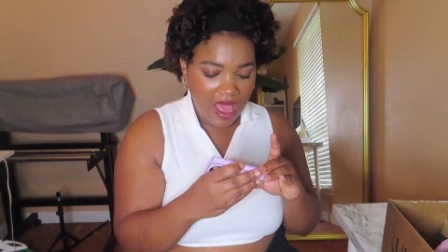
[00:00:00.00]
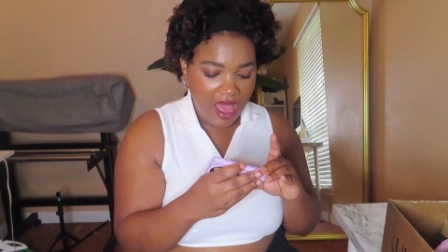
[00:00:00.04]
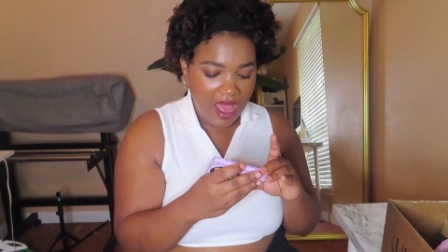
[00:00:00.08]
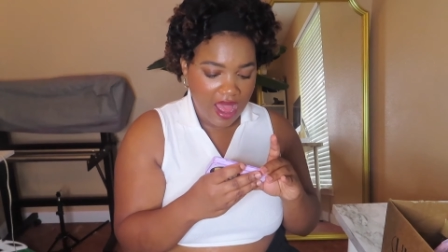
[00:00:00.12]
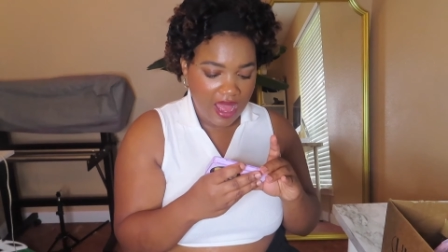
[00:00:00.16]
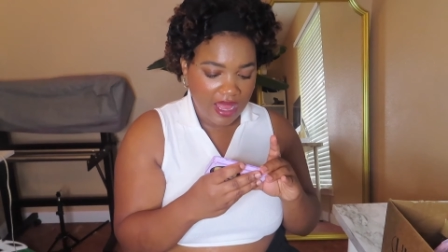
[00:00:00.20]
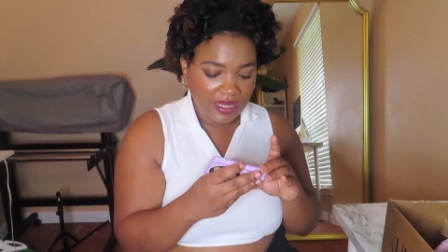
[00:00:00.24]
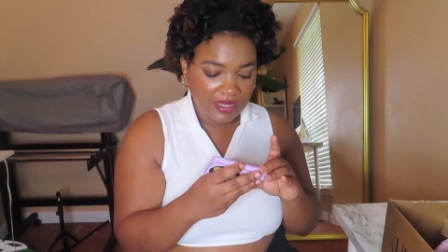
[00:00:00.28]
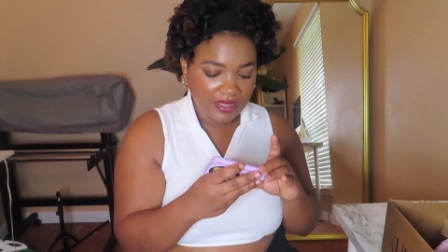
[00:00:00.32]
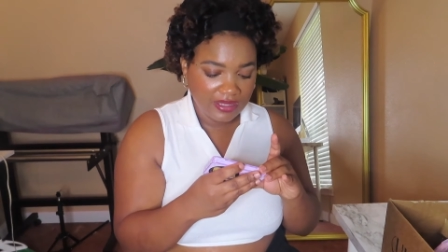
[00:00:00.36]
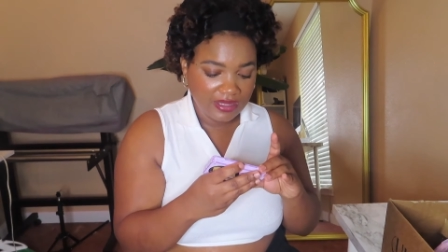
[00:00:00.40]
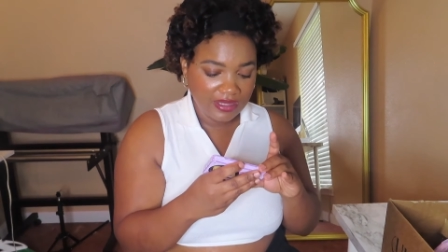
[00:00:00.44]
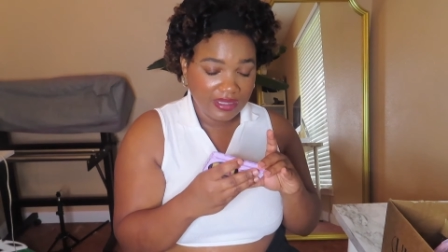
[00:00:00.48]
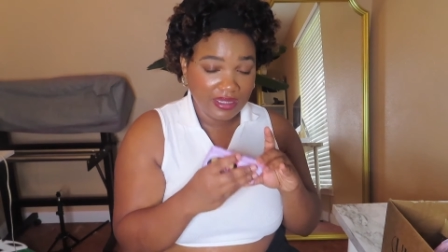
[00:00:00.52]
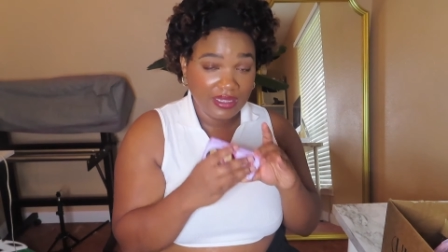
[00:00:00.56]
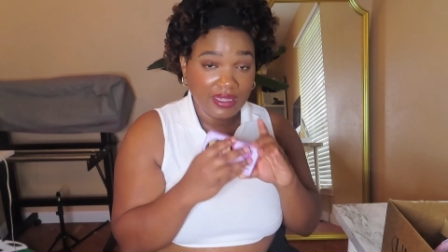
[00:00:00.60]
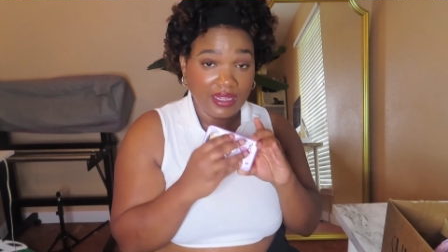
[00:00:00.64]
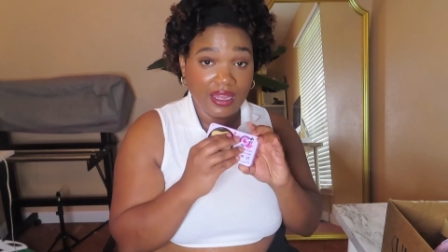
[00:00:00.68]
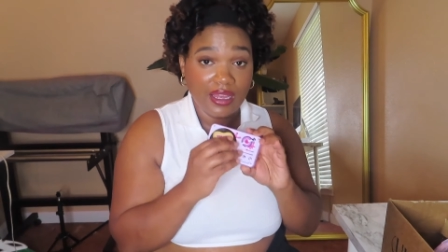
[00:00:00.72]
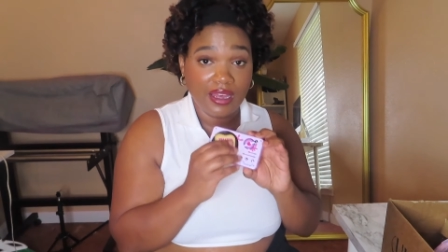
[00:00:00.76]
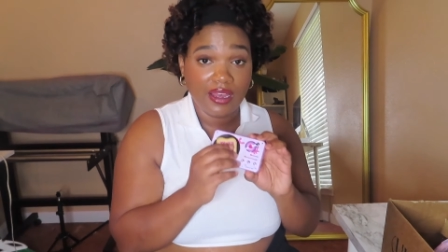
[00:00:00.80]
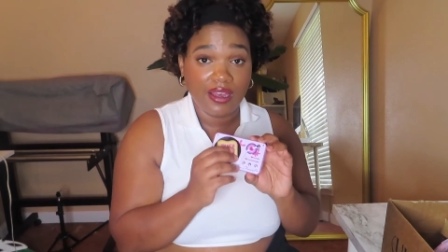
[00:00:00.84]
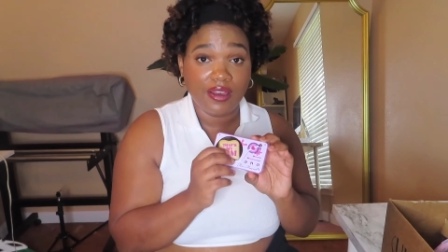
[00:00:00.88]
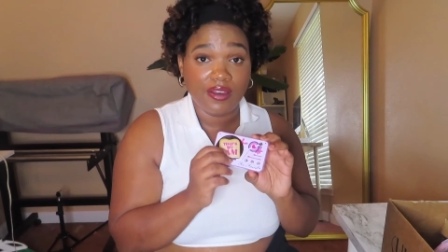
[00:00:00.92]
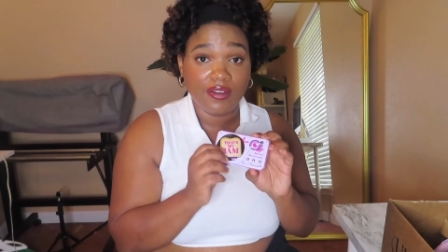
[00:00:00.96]
I
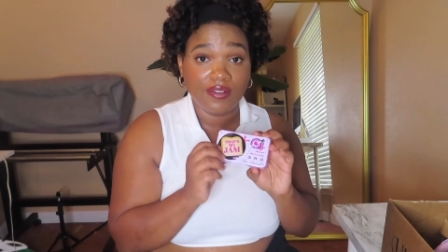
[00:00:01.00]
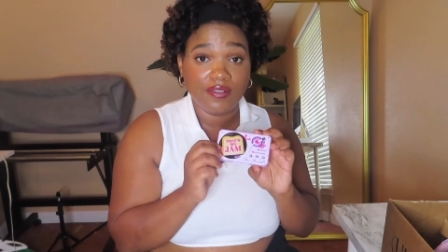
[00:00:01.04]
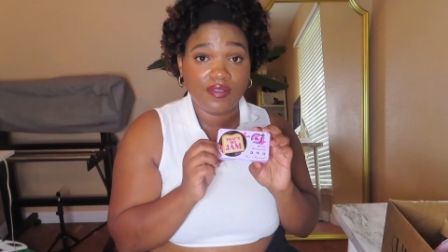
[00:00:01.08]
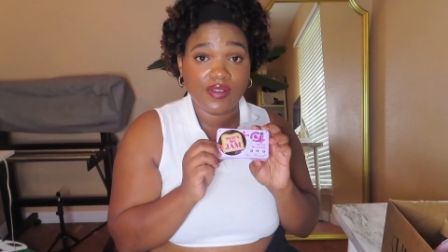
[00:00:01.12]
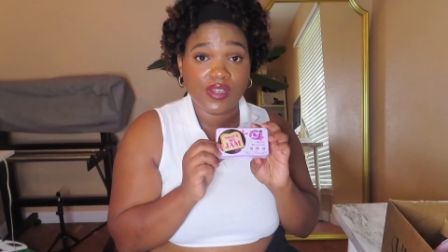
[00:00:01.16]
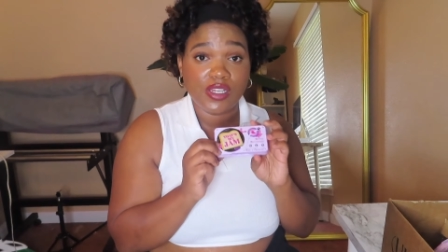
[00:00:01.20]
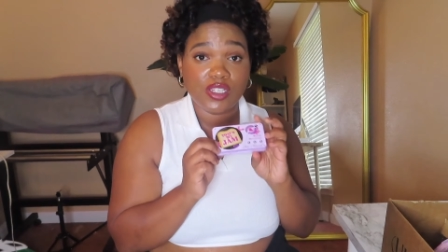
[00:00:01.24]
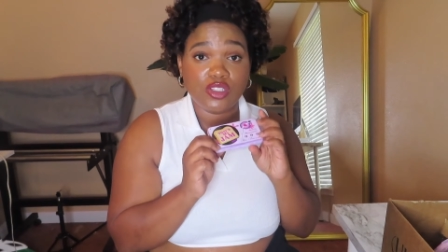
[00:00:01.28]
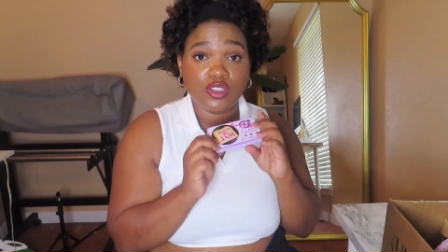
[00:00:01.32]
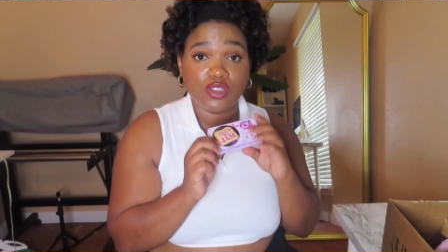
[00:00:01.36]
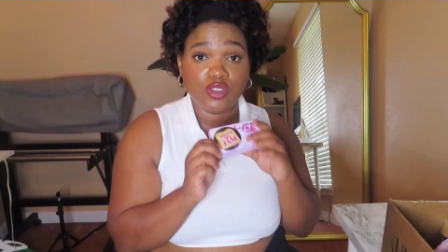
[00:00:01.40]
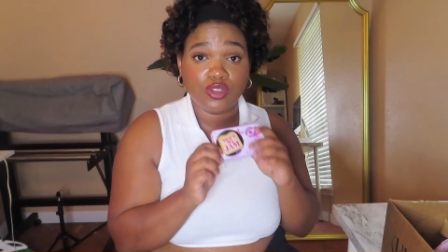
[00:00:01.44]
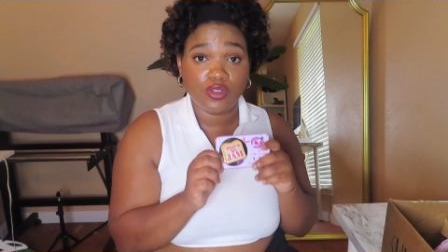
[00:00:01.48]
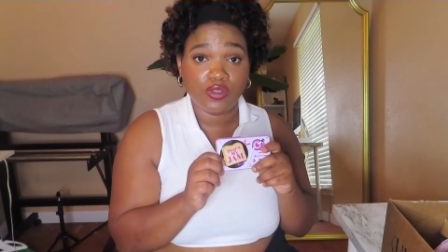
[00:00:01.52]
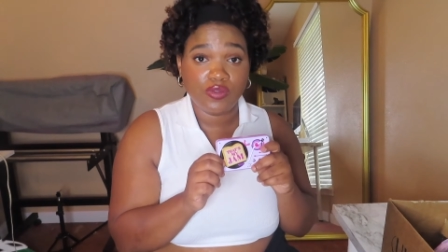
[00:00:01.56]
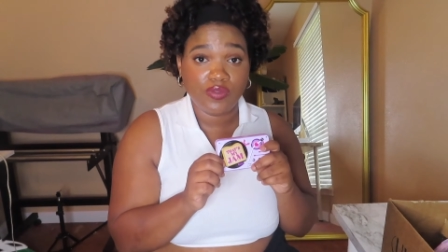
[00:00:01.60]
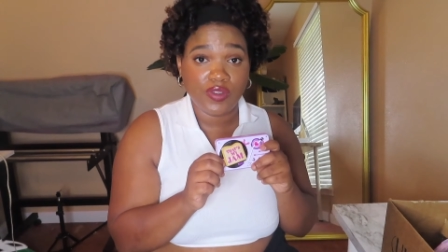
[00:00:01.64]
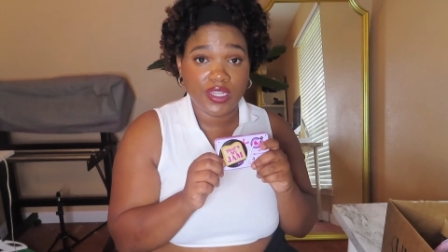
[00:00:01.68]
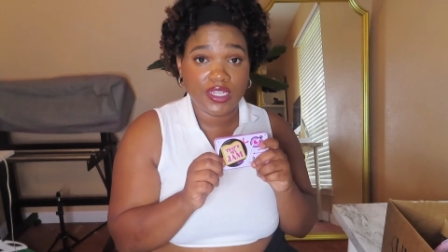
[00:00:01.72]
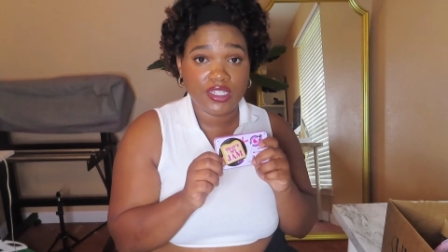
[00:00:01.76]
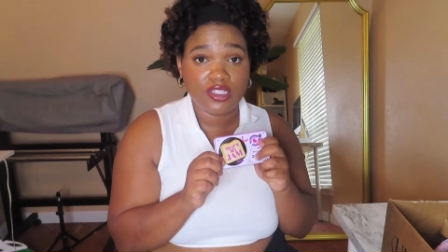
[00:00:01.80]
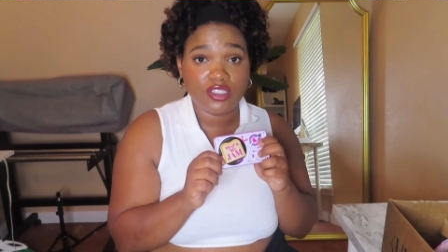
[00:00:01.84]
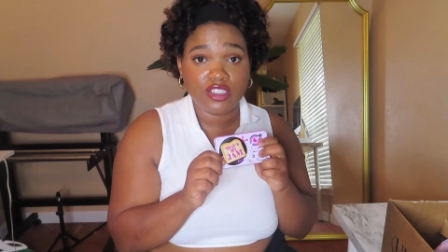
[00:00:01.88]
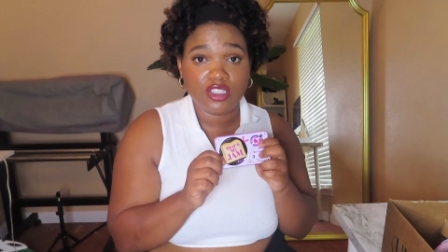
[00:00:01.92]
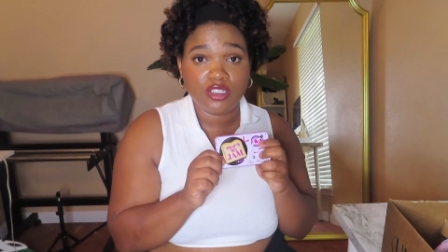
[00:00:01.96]
love Too
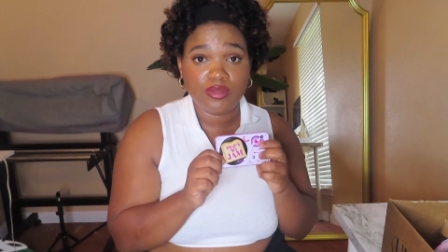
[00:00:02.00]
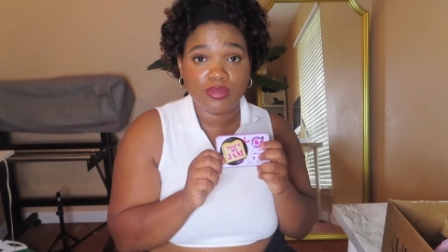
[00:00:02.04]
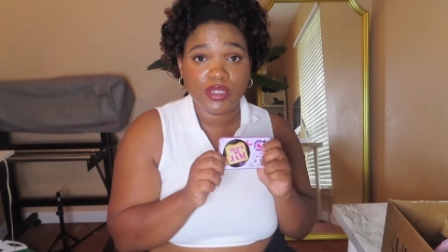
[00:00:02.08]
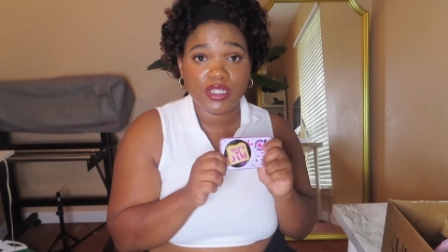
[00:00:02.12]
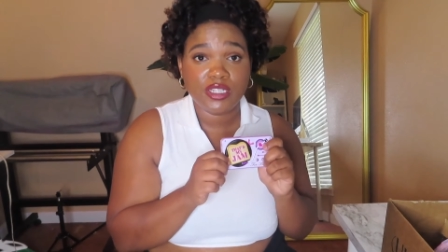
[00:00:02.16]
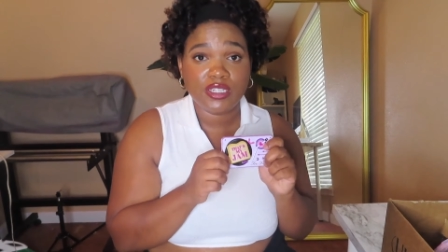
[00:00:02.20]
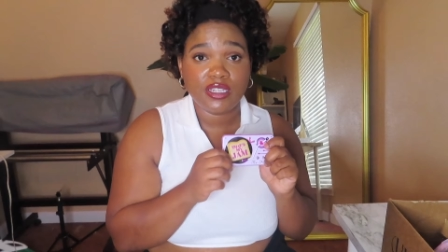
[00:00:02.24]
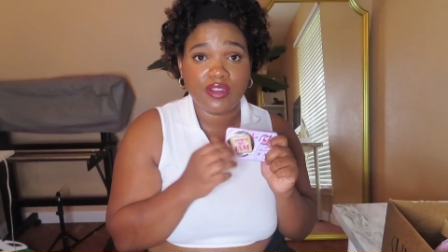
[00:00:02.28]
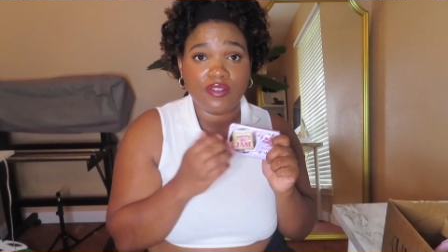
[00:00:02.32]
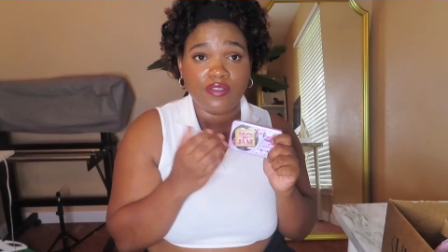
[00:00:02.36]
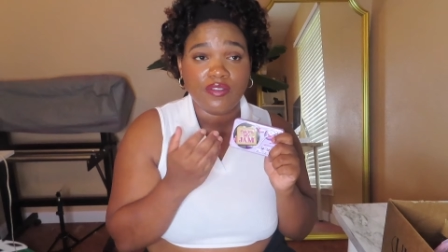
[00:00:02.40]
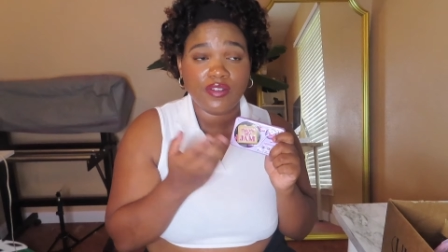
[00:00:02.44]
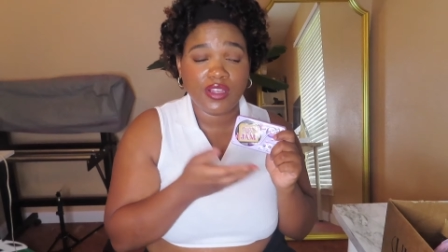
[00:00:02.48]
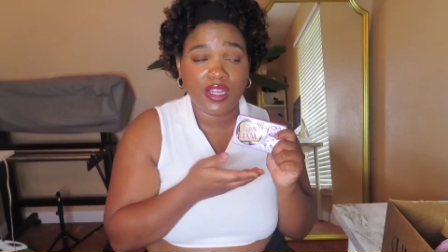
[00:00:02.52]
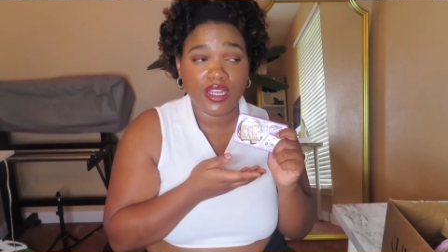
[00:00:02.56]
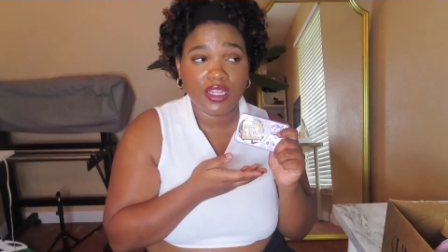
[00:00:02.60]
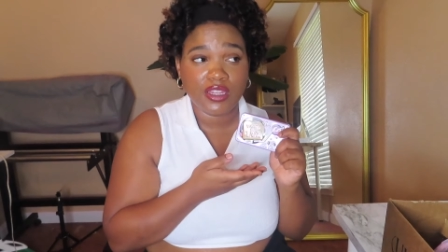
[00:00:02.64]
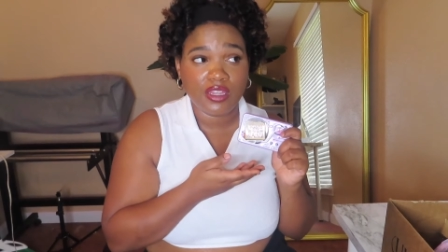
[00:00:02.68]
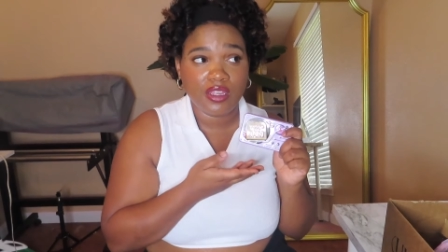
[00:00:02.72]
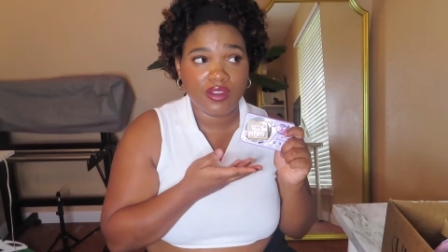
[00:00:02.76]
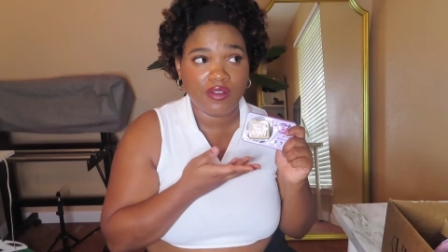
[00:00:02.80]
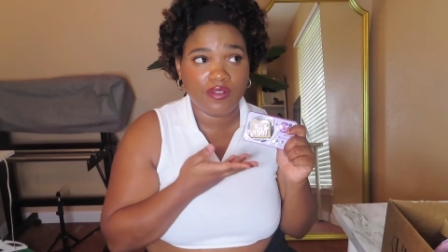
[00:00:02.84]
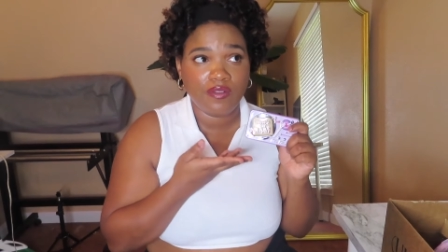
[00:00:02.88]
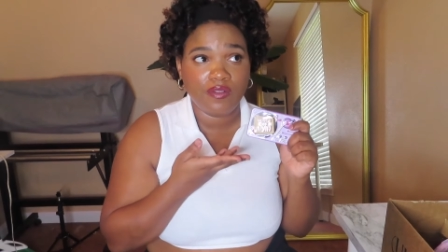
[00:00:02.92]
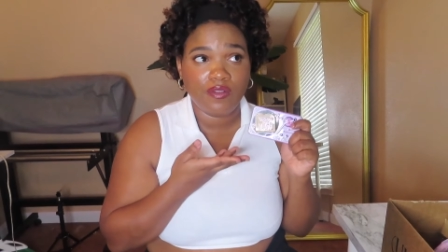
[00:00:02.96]
Faced just because I feel like
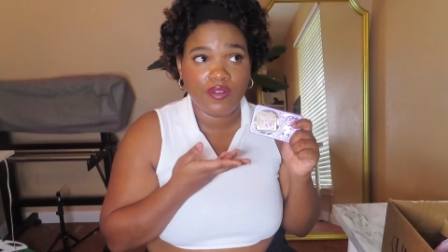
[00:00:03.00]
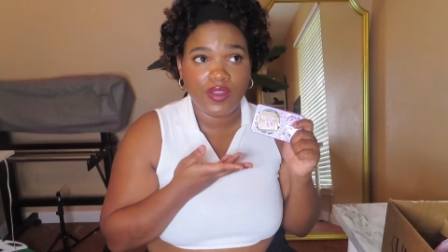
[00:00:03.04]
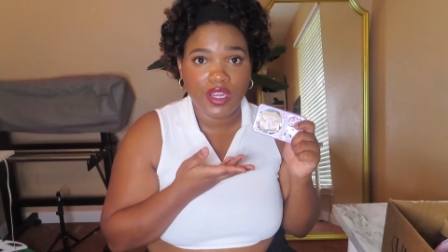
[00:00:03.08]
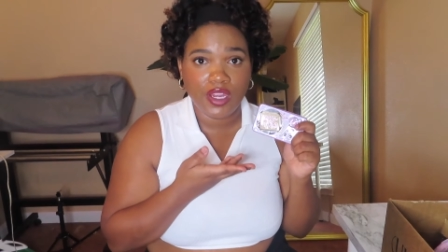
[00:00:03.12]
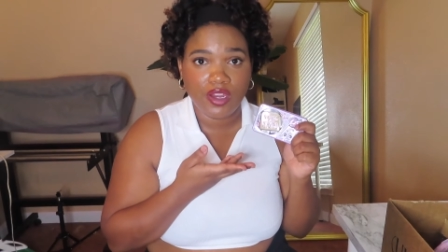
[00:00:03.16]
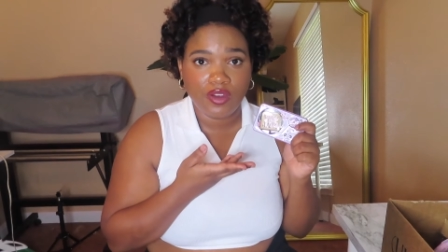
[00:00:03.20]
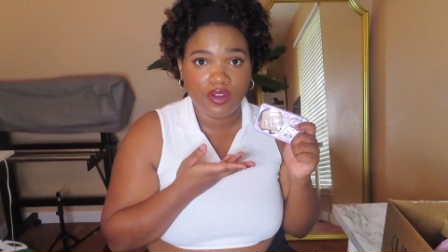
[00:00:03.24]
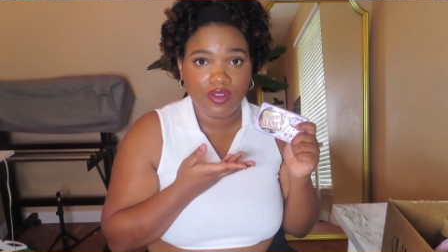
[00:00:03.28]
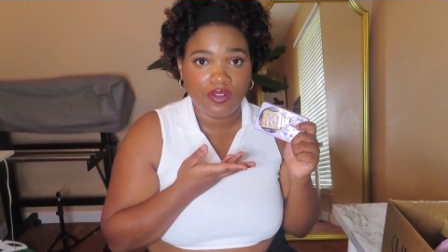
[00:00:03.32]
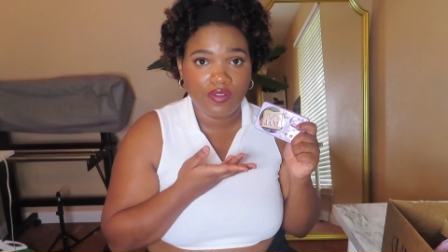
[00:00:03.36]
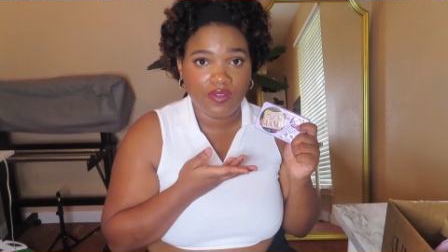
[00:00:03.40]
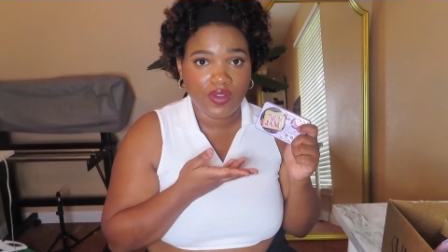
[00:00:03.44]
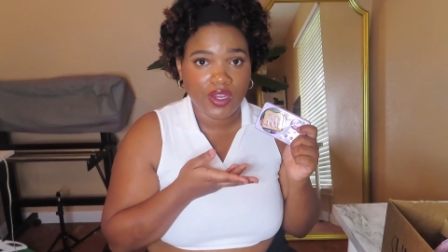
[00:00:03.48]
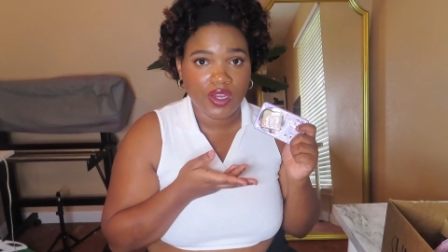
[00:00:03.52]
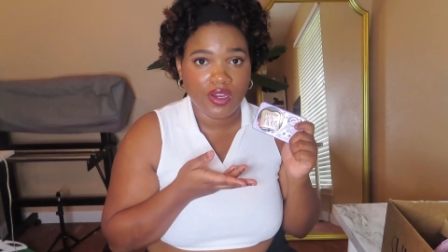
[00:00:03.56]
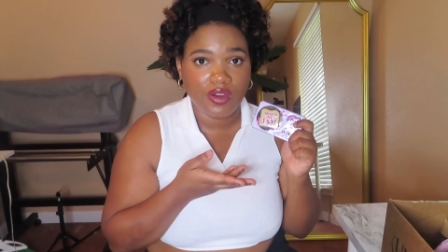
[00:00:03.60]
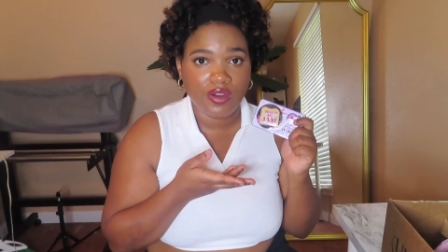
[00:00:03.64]
they're very